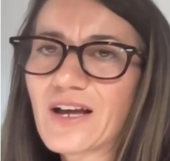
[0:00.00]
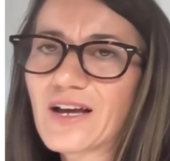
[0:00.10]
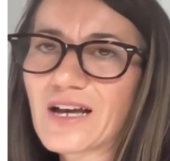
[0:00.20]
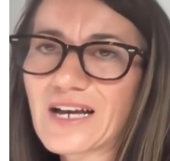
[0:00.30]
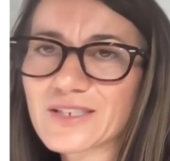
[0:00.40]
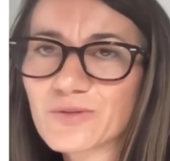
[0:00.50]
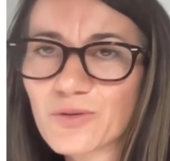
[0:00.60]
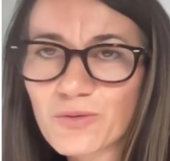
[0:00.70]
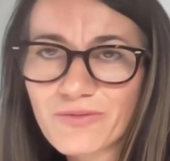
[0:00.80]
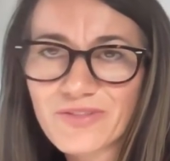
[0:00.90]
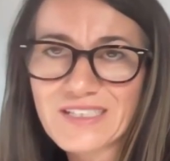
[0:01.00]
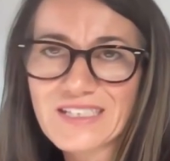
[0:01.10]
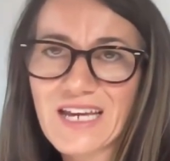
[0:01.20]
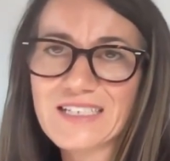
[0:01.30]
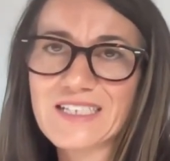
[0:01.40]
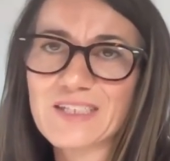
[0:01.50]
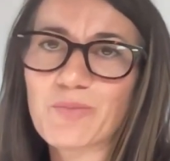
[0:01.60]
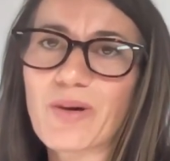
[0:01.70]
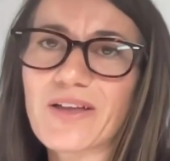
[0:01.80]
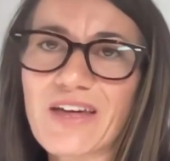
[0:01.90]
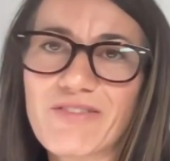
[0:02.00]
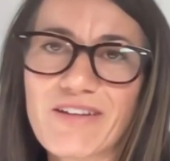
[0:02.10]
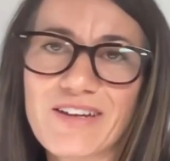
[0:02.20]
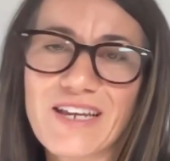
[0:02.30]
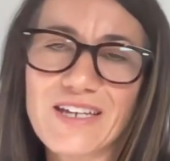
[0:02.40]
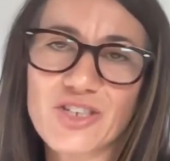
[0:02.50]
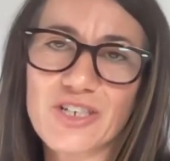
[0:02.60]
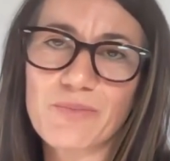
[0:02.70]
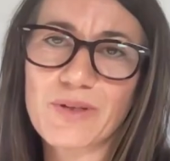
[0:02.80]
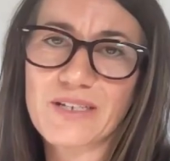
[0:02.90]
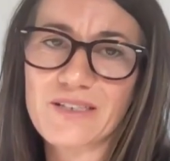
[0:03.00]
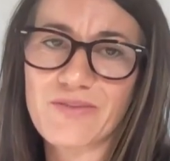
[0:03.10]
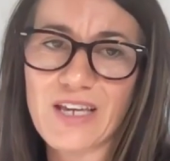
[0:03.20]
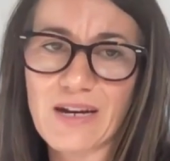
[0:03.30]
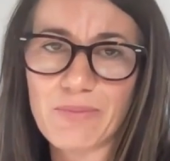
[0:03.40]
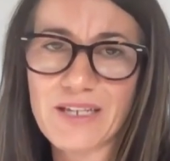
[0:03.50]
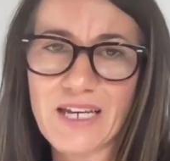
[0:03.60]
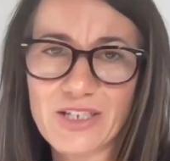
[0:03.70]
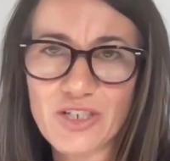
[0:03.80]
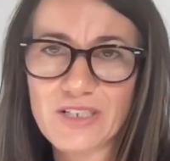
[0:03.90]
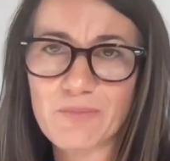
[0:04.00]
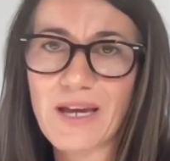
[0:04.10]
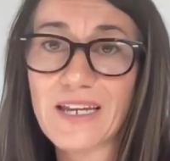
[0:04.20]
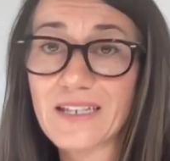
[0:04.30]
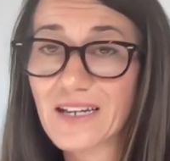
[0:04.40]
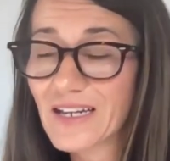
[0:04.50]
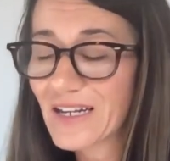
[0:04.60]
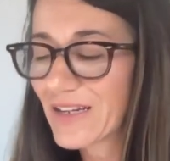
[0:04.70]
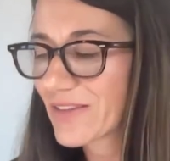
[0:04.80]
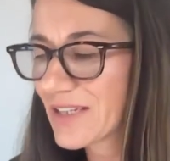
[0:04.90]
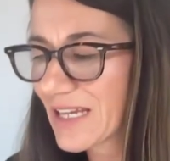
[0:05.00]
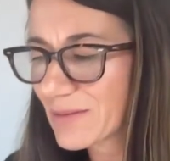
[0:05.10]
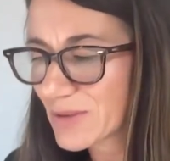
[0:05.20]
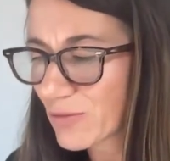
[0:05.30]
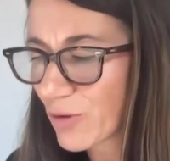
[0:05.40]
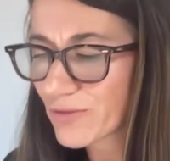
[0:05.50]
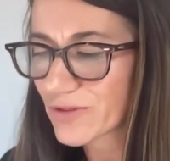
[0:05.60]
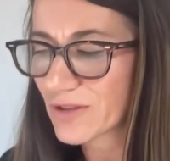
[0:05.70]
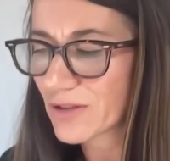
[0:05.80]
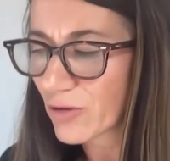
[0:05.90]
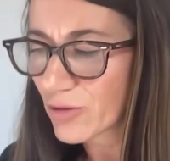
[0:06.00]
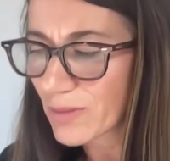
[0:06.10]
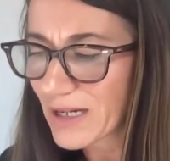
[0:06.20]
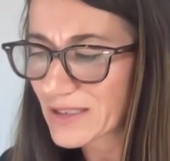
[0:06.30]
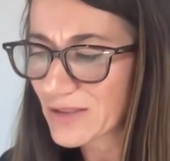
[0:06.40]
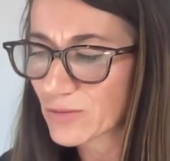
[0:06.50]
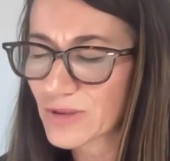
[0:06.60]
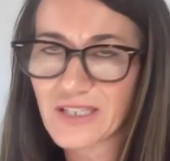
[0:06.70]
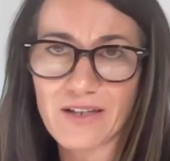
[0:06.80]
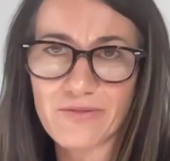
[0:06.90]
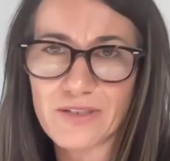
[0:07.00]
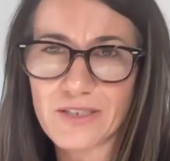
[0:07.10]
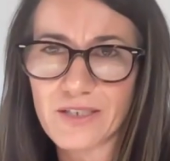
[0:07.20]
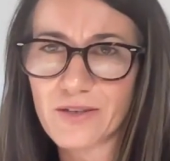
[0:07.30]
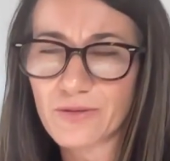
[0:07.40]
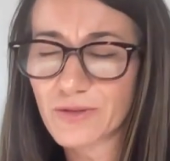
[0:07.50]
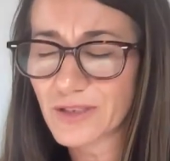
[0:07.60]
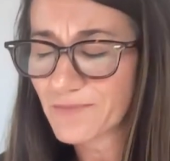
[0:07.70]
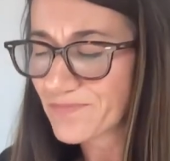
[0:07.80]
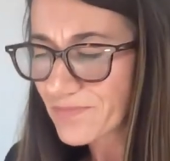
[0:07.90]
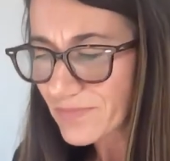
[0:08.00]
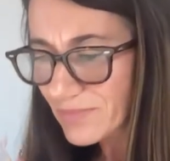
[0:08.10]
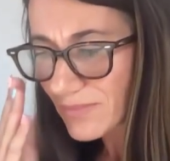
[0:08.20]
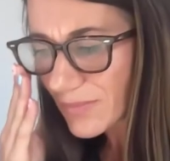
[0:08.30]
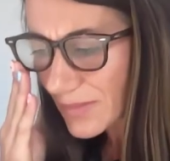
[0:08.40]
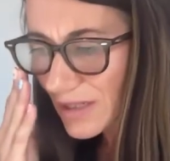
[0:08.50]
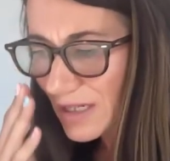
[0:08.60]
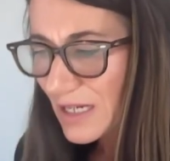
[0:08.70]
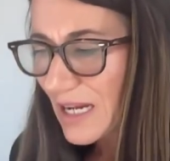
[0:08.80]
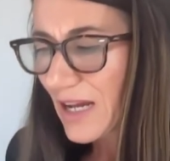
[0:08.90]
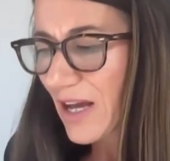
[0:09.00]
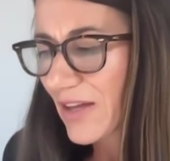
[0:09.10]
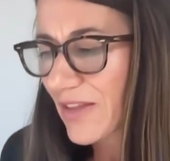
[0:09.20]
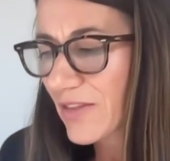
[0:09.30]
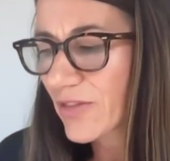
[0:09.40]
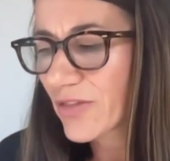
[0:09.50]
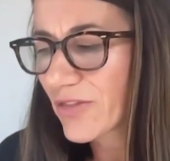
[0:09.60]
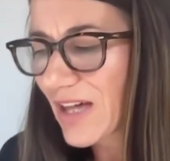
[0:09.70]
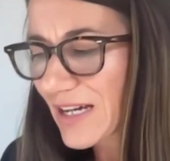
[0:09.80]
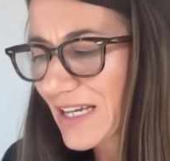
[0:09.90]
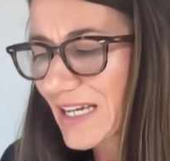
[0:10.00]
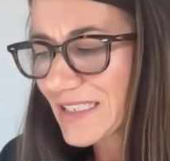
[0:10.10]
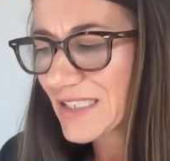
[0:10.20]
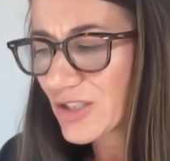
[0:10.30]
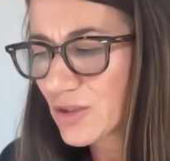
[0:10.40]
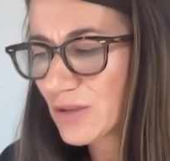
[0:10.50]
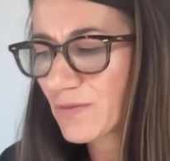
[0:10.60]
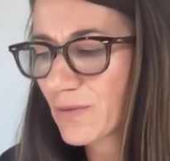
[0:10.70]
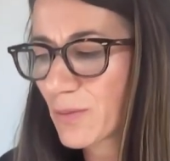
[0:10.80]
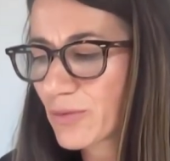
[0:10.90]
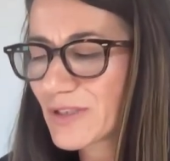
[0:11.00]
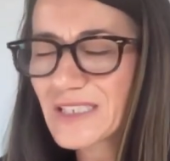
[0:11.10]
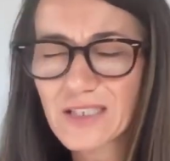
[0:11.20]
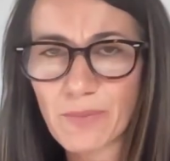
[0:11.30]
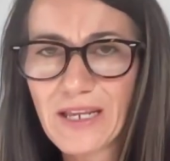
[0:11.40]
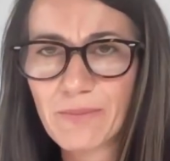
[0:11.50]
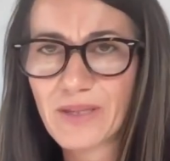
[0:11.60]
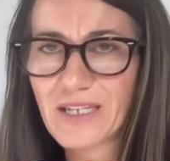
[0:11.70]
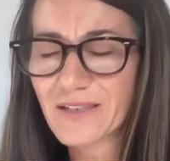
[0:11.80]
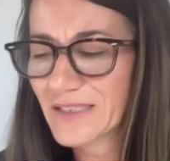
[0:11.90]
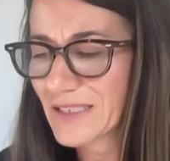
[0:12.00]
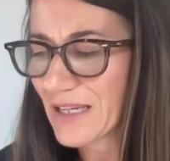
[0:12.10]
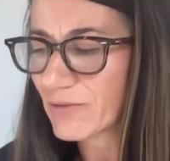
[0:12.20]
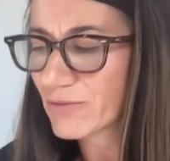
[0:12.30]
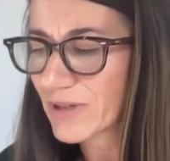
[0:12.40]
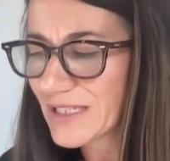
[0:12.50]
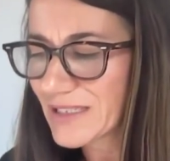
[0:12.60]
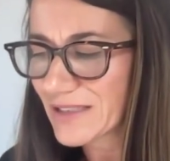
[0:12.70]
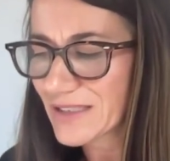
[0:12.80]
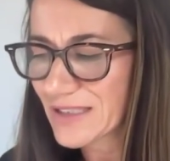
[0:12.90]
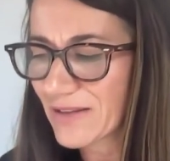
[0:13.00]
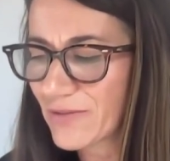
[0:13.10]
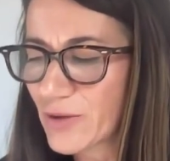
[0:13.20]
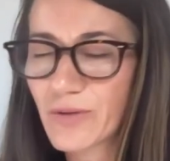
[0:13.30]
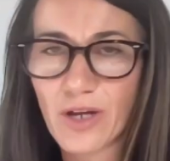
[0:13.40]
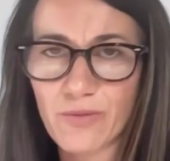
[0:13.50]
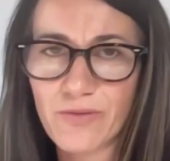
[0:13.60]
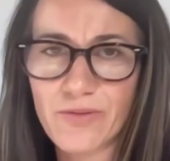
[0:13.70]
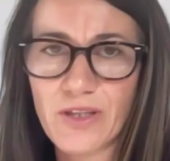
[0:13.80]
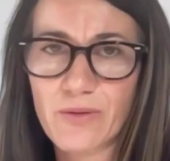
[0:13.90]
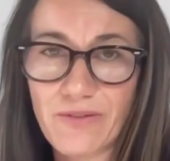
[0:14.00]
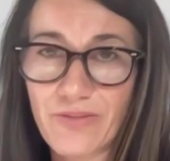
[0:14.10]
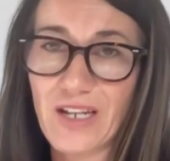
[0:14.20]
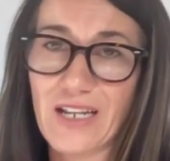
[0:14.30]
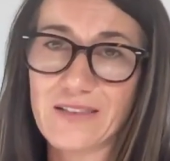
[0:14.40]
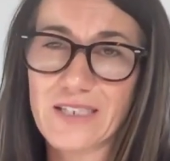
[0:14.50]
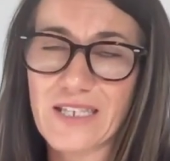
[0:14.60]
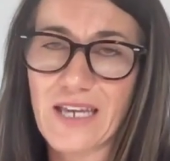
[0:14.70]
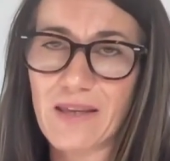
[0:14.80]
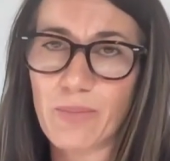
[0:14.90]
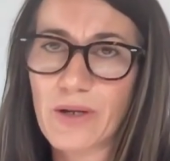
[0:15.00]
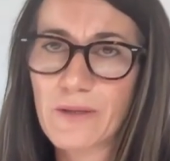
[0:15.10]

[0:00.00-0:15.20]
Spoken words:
As with all of these cases, by their very nature, because of the applications made, the names are often anonymised or ciphers are used. I think that case is useful principally because it really does give you an overview of the landscape.